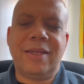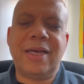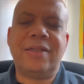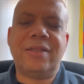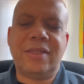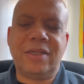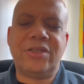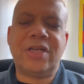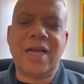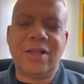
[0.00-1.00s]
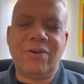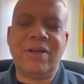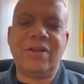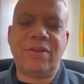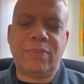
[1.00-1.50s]
That's the shallow
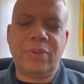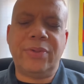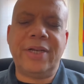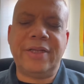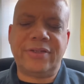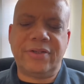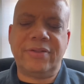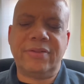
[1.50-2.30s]
end of the pool answer.